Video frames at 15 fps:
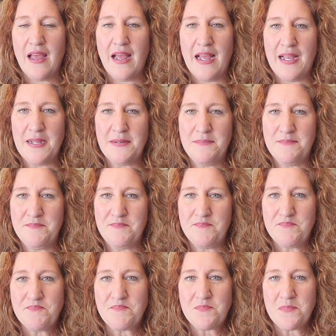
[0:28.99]

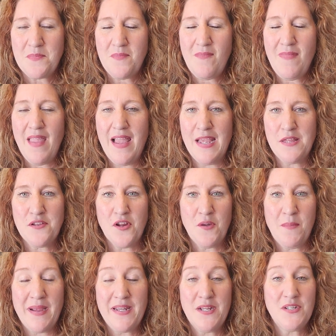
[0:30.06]
I
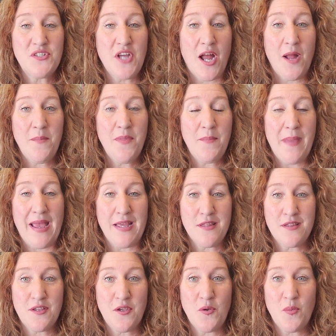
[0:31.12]
started my new job the
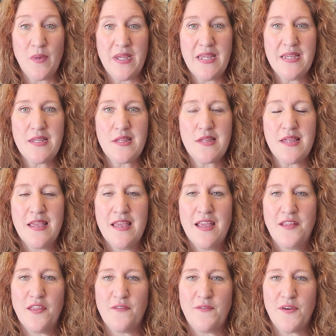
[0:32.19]
past 2 weeks.
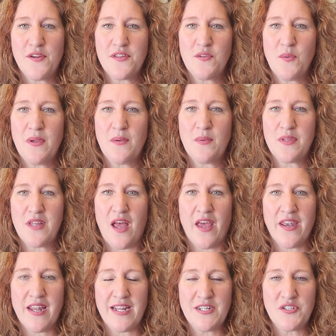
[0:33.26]
The first week was
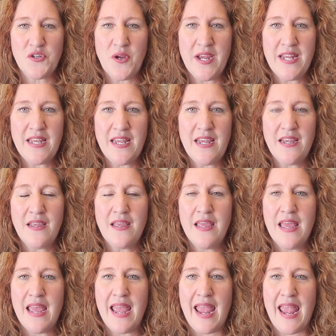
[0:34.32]
online training,
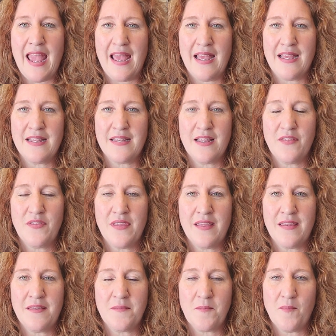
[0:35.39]
and
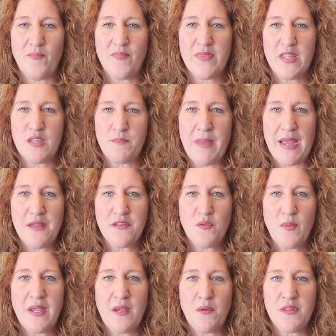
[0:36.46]
then this
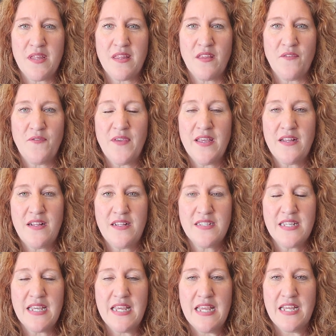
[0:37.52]
past week was in the
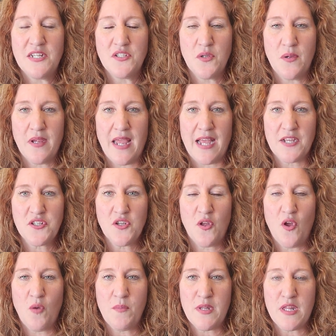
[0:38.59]
field doing actual
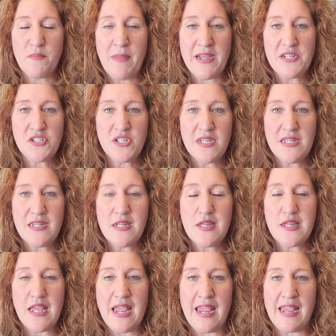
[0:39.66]
home
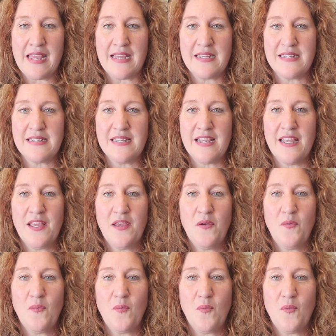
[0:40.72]
inspections, and
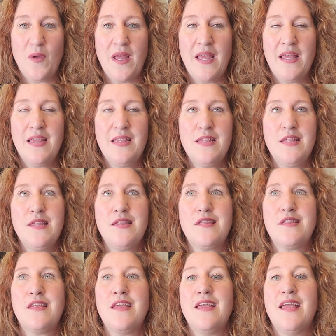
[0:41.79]
it
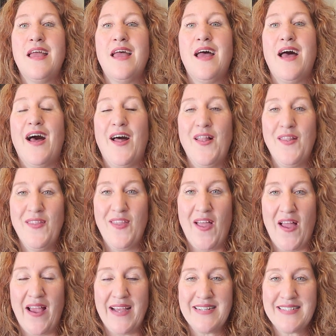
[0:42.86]
was a
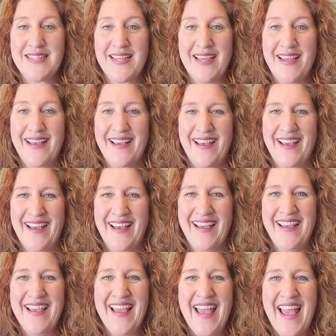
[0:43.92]
lot.
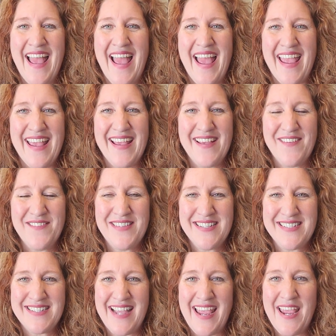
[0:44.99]

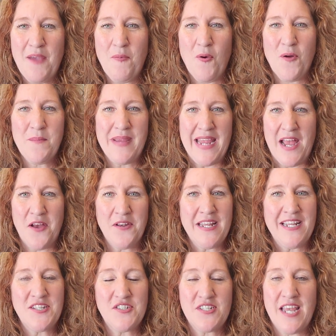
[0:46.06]
To say it wore me out
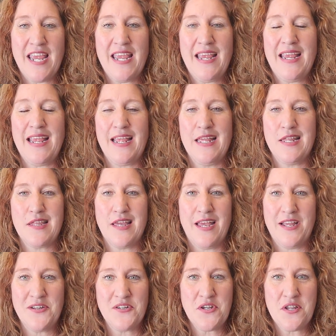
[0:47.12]
each day is an
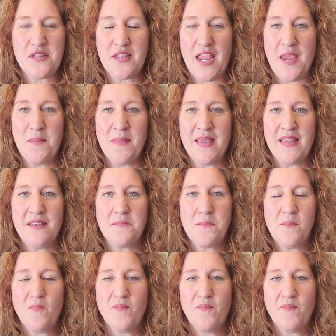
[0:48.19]
understatement.